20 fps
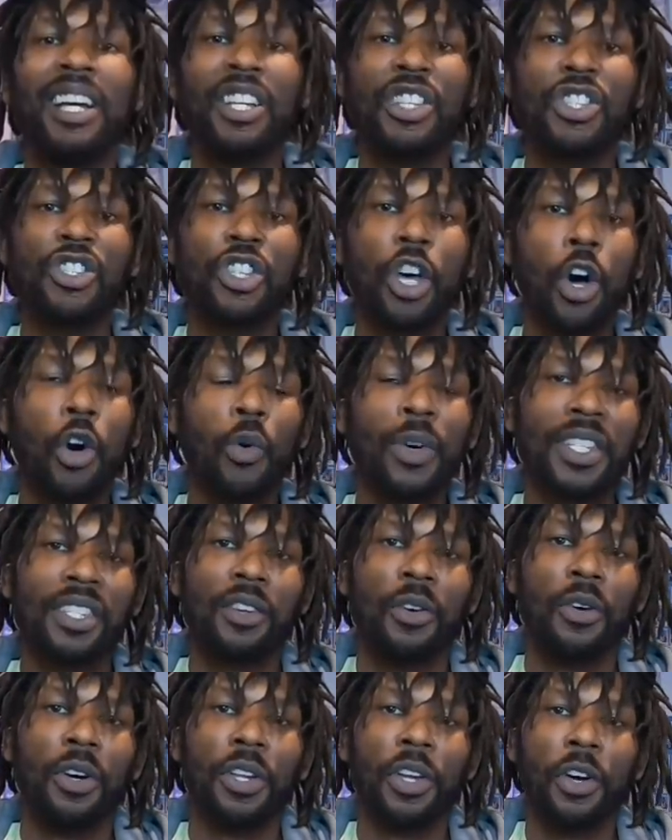So what's
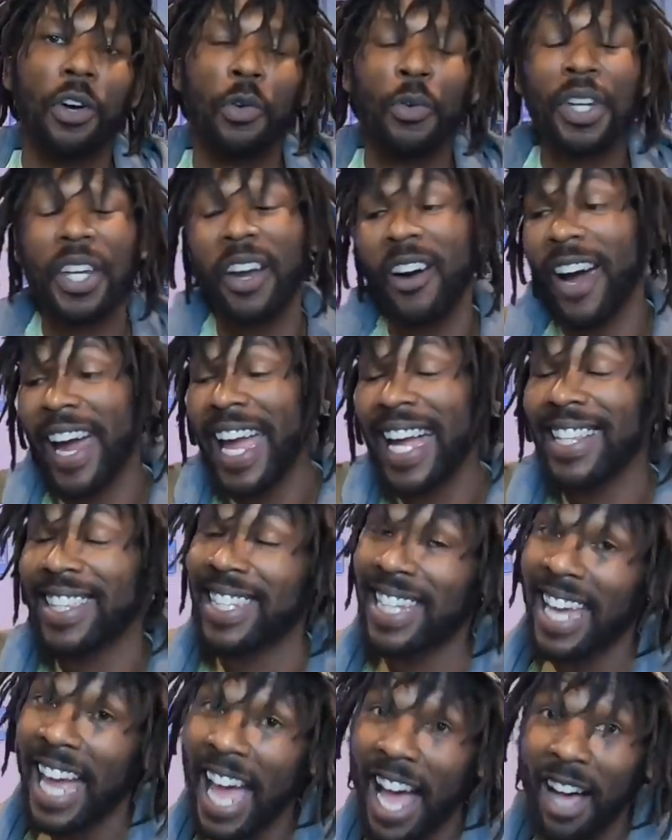going on? We are at
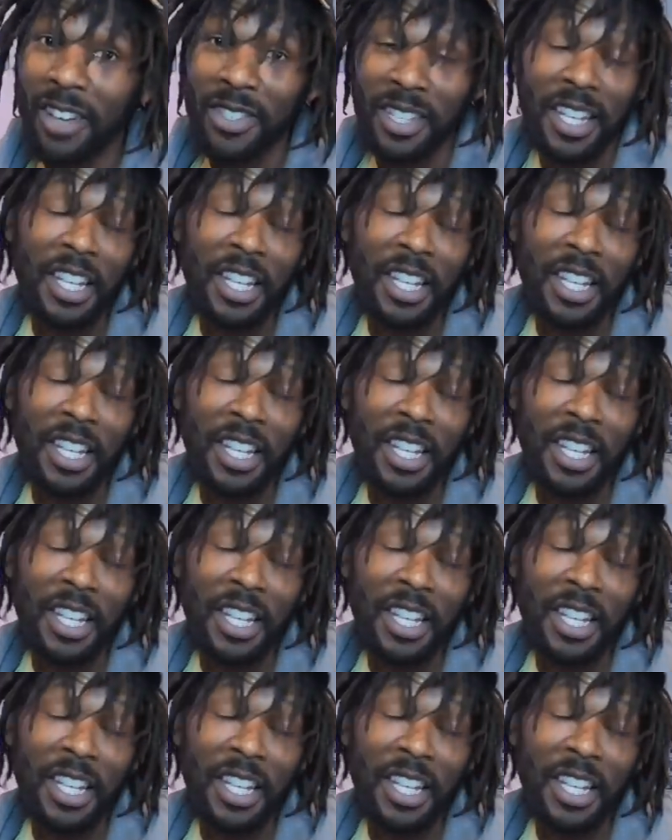the house.